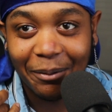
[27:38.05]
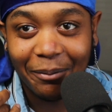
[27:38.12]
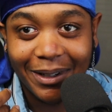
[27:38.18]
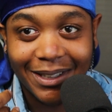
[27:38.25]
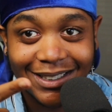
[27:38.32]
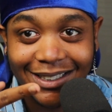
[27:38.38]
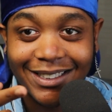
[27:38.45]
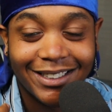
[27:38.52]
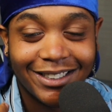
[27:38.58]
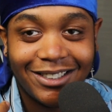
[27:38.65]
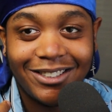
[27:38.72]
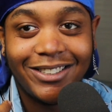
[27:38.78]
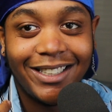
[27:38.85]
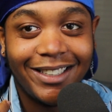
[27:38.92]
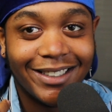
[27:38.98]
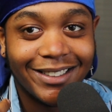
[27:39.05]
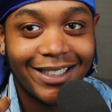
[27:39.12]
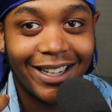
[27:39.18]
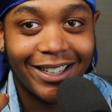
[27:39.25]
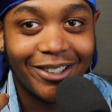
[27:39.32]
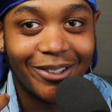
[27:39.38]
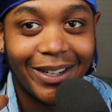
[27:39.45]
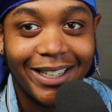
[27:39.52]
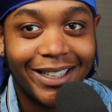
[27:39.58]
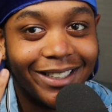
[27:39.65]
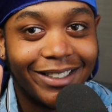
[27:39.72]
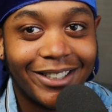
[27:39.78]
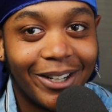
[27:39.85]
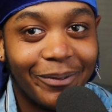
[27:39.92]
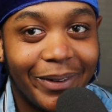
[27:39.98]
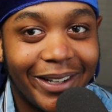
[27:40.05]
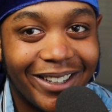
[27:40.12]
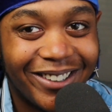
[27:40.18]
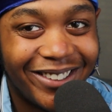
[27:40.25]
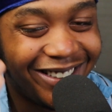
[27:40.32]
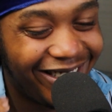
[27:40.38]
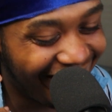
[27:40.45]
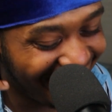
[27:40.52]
at me just because you see the title and the thumbnail.